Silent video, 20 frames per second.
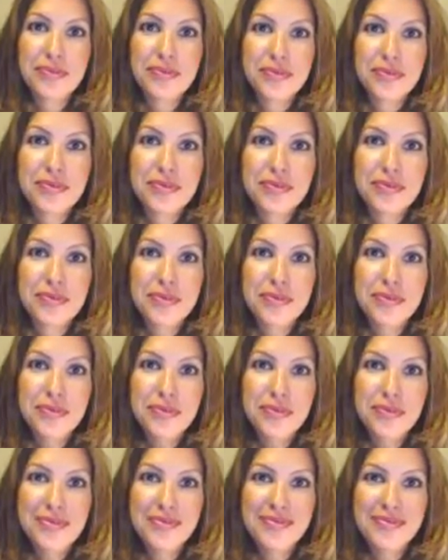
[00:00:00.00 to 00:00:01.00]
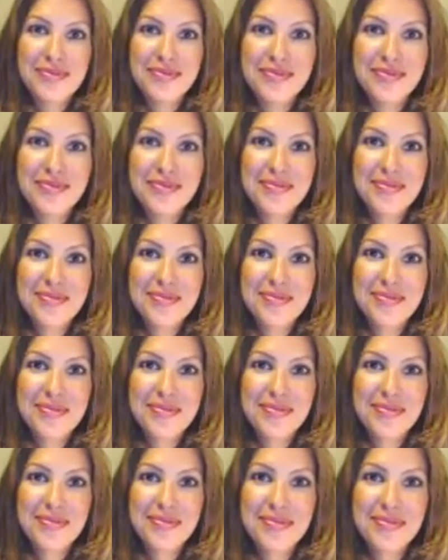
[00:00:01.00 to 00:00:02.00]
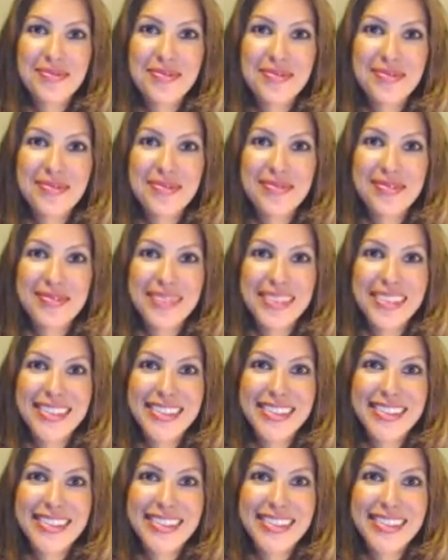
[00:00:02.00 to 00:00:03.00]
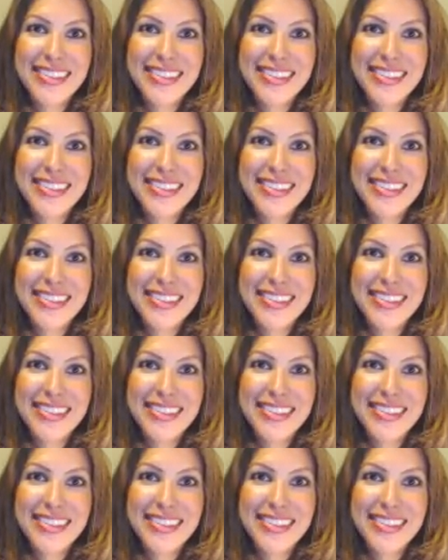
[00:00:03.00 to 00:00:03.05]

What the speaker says: No words are spoken by the person on screen.